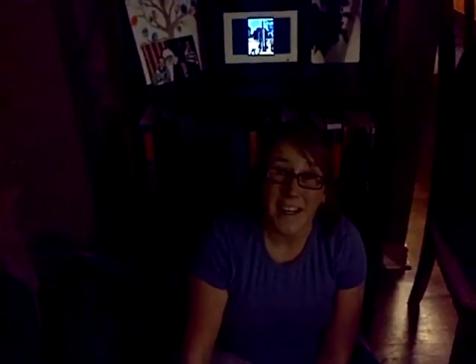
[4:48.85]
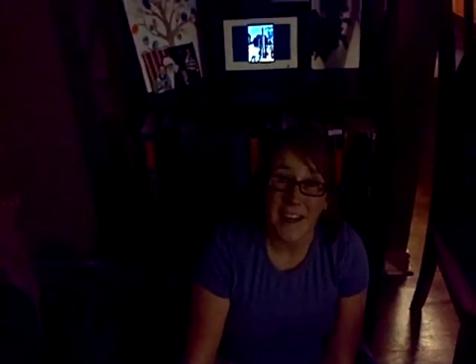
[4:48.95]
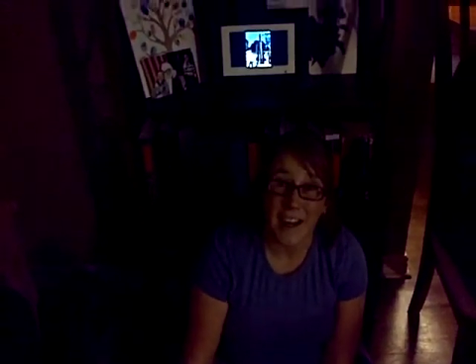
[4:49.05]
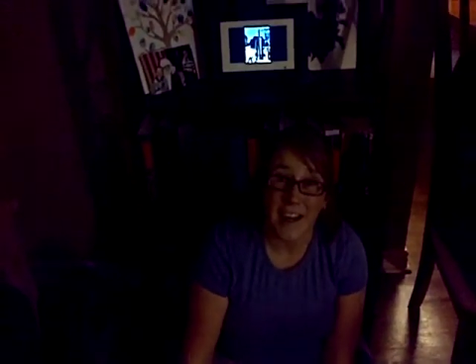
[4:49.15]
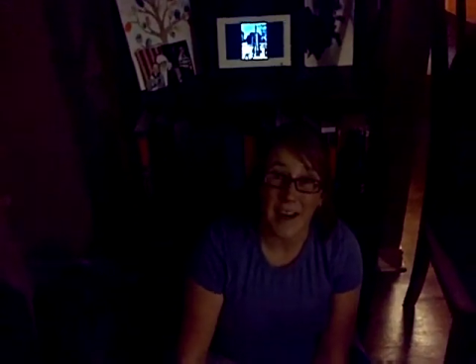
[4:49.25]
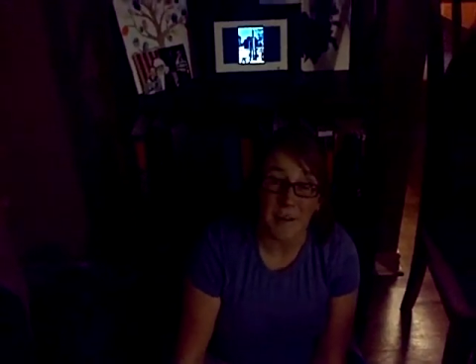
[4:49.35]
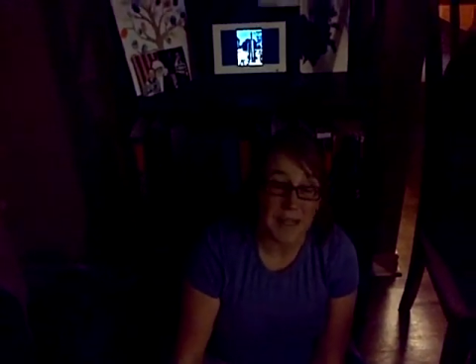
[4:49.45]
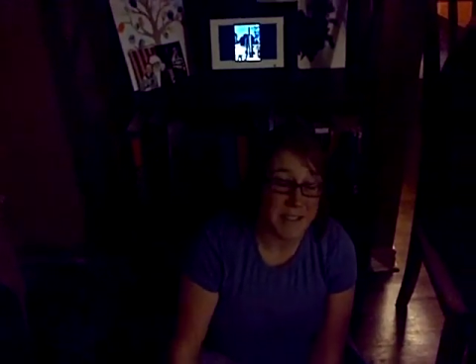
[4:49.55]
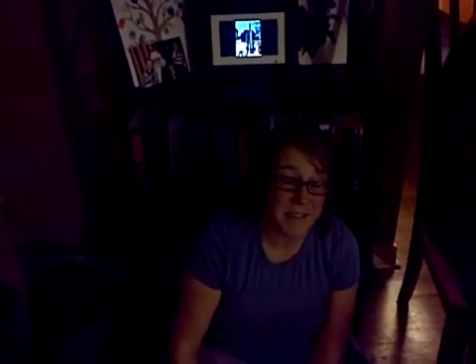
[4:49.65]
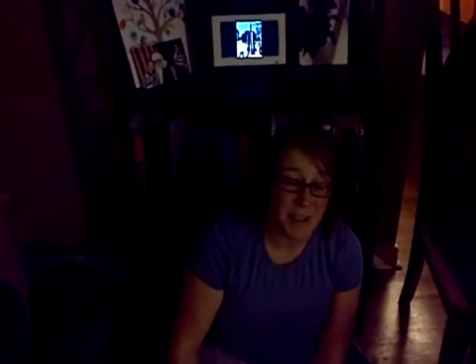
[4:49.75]

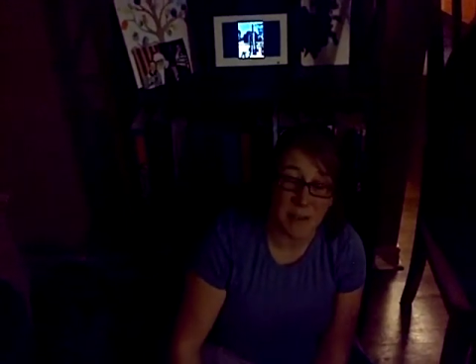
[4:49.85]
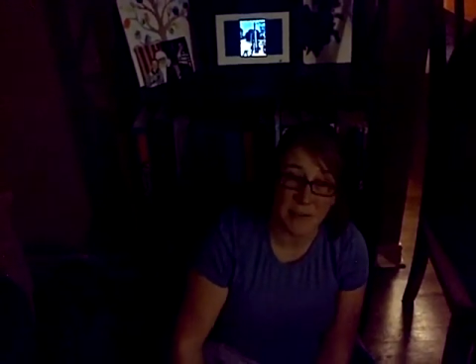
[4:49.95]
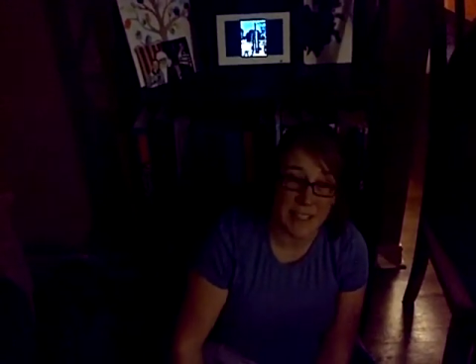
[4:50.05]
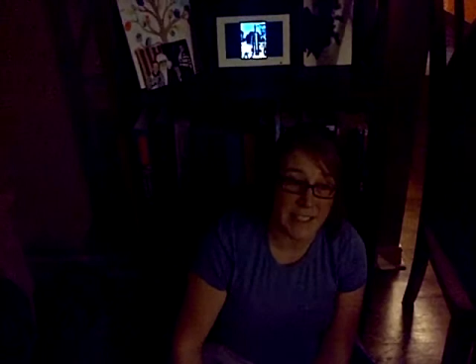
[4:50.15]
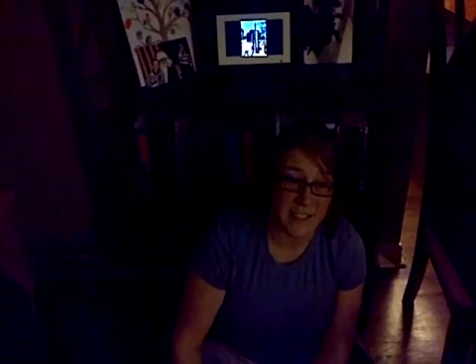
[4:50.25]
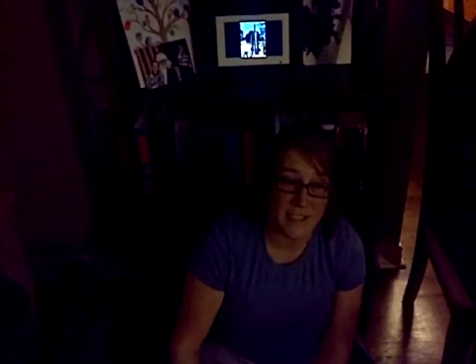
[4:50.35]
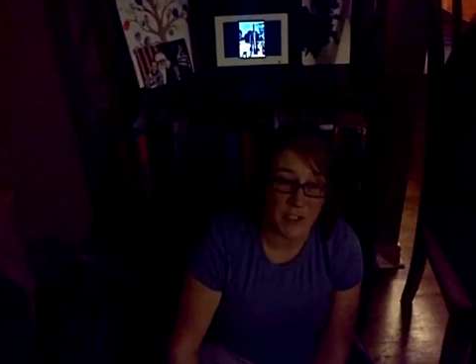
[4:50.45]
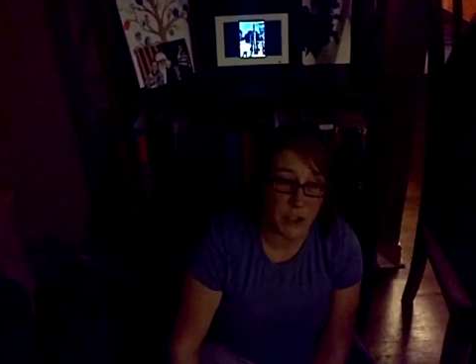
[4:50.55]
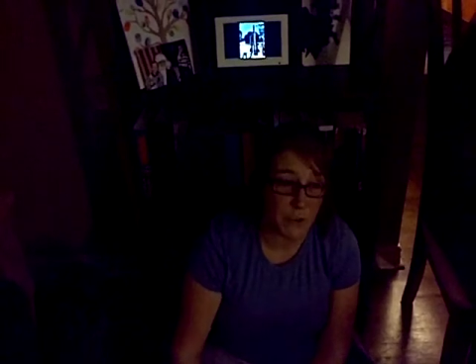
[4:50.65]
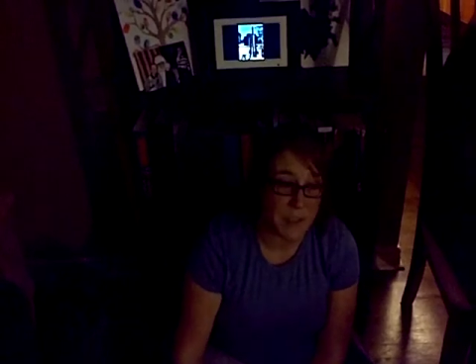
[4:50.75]
And you don't need
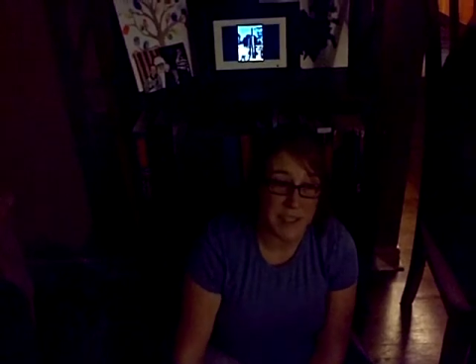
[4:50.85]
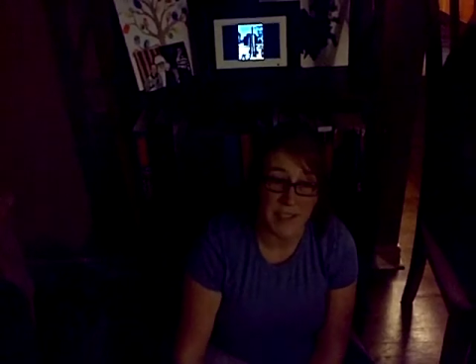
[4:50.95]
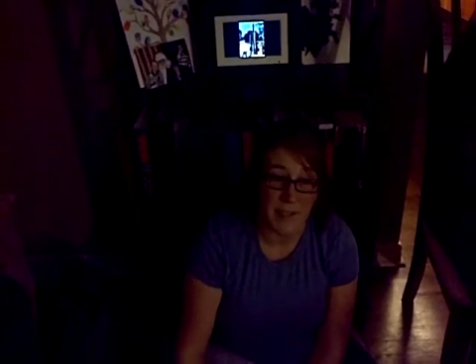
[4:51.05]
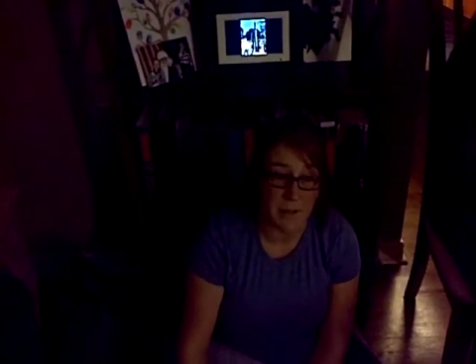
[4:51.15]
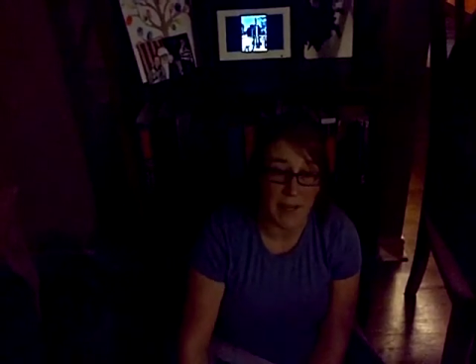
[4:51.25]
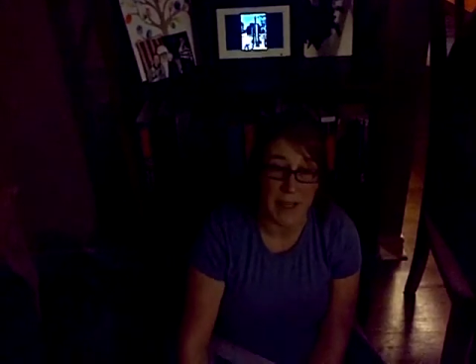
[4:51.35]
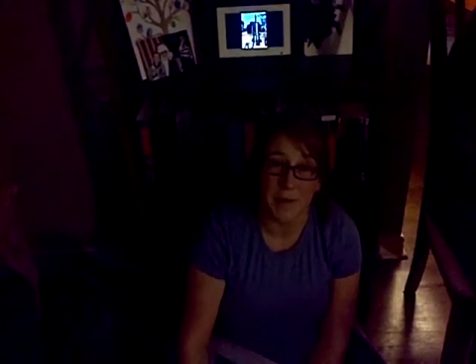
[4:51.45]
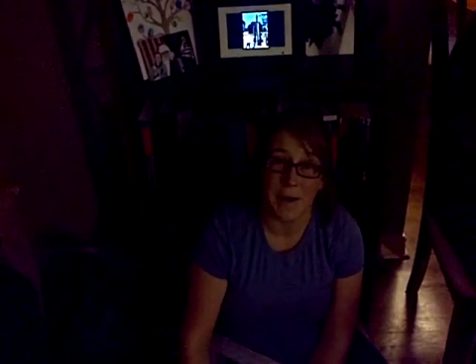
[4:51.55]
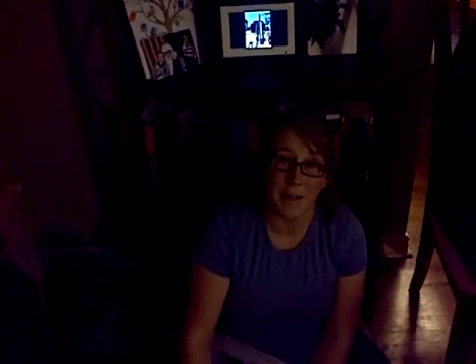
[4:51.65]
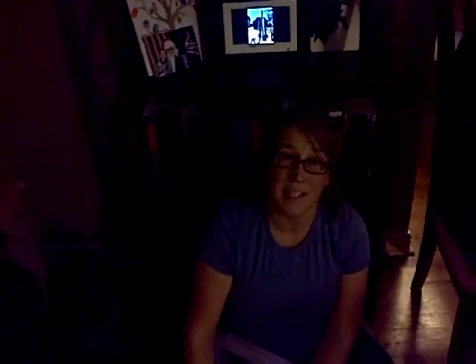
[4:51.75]
2 weeks to plan a
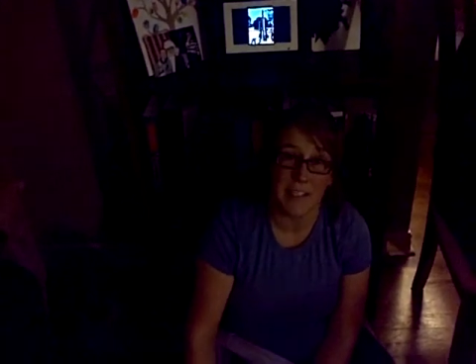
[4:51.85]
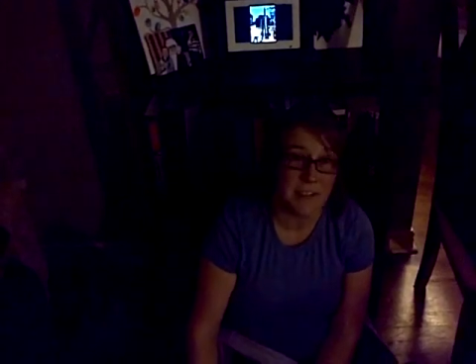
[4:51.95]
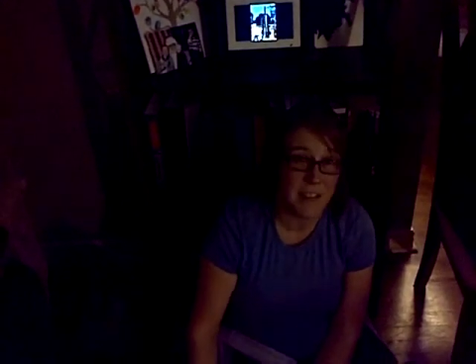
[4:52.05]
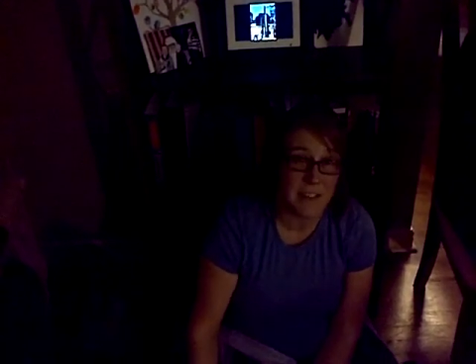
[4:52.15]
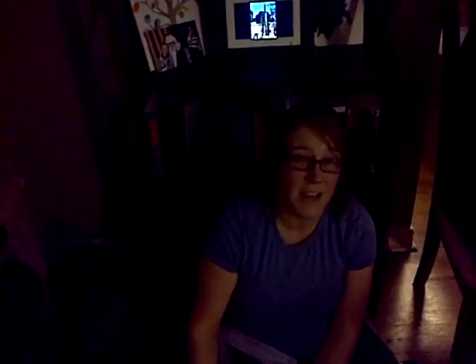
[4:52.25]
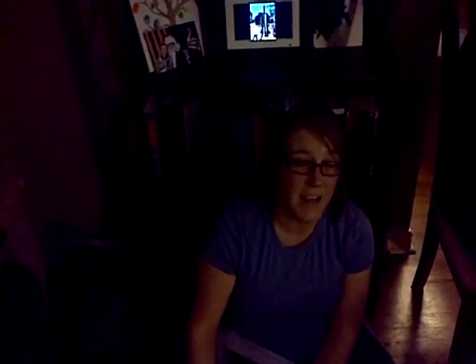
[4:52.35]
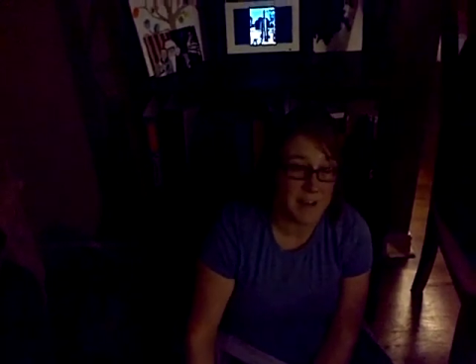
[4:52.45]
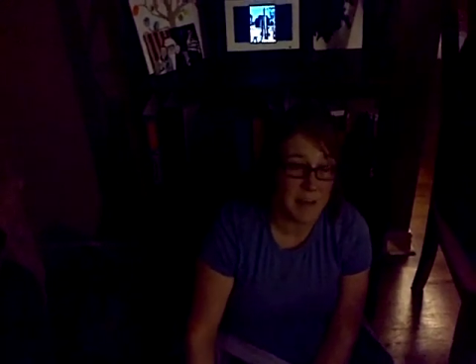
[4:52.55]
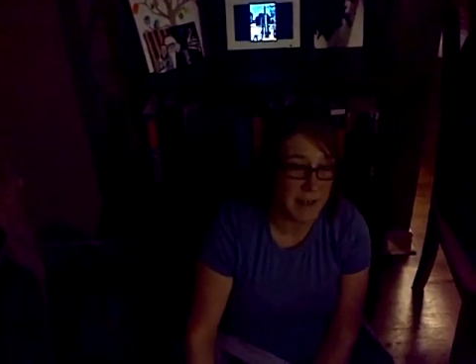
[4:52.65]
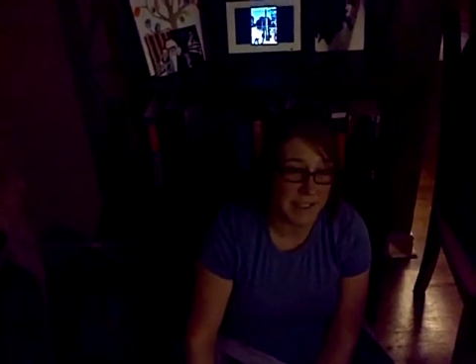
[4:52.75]
party. You can have
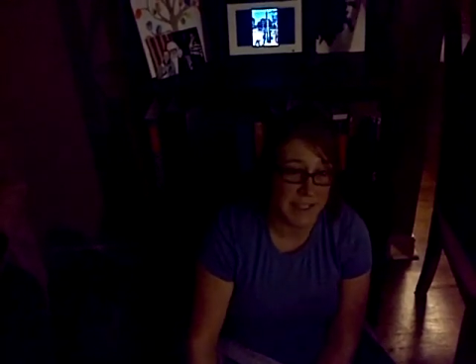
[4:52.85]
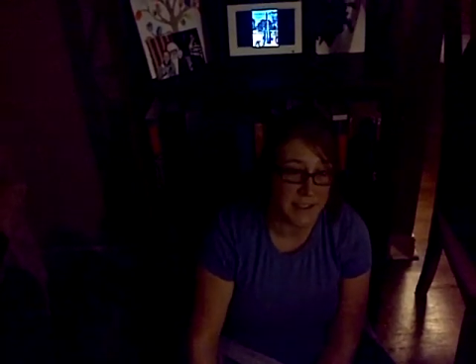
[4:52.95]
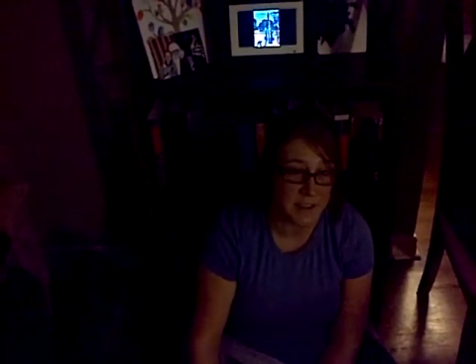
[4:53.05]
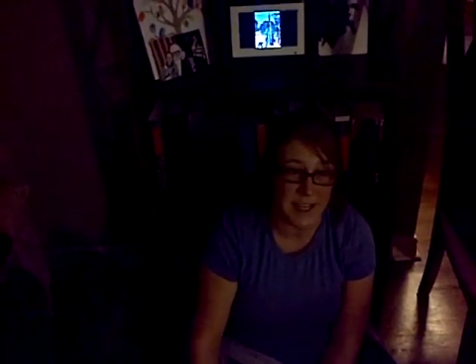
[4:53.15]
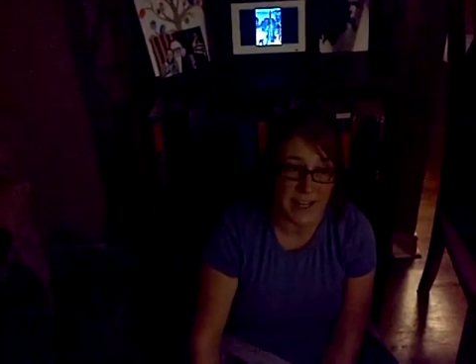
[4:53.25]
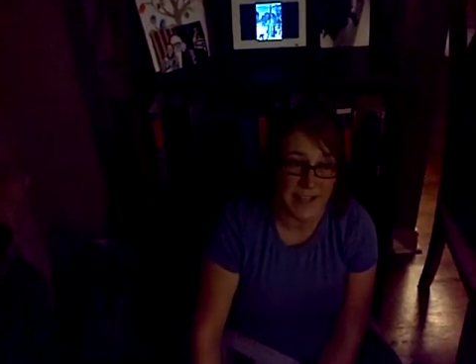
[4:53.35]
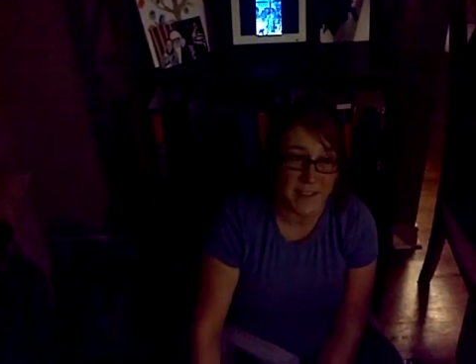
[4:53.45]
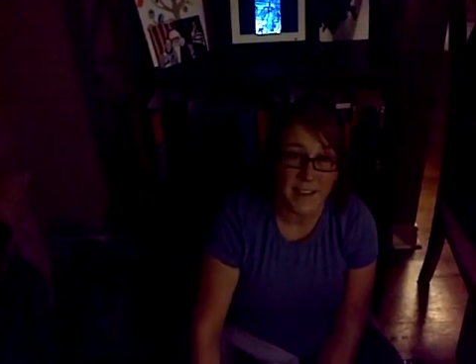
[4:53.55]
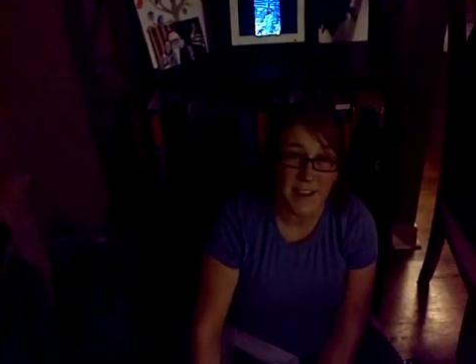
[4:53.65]
a party in 2 days.